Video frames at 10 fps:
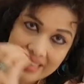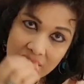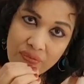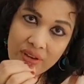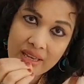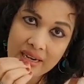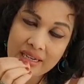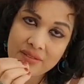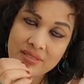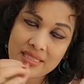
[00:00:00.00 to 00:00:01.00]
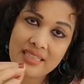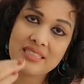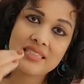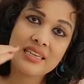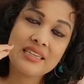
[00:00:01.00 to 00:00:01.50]
in a figurative
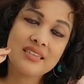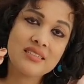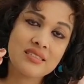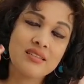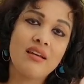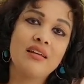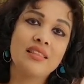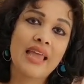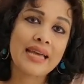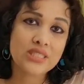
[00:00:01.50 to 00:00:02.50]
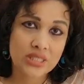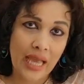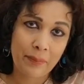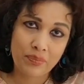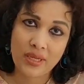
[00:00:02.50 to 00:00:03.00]
sense, it is that
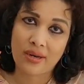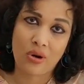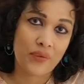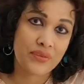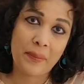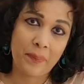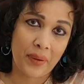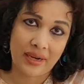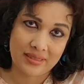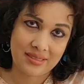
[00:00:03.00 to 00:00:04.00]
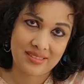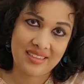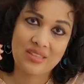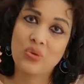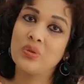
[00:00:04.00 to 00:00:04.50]
chapter of the
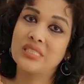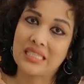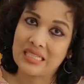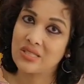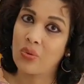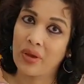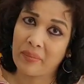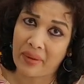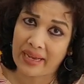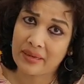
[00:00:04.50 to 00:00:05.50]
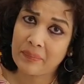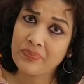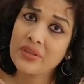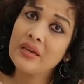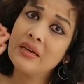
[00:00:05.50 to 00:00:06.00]
past into which he is going back.
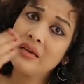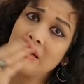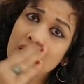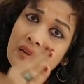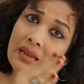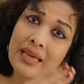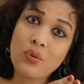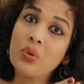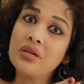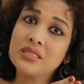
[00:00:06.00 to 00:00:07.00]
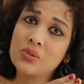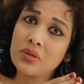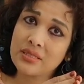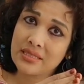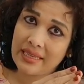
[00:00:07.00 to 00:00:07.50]
Like
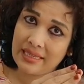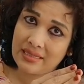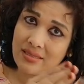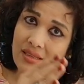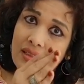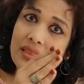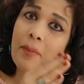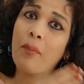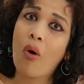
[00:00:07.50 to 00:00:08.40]
Wordsworth says, the